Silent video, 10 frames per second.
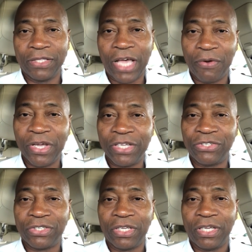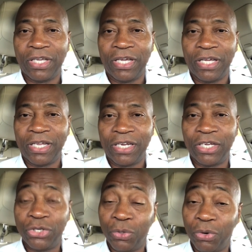There is
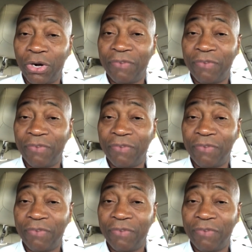the doer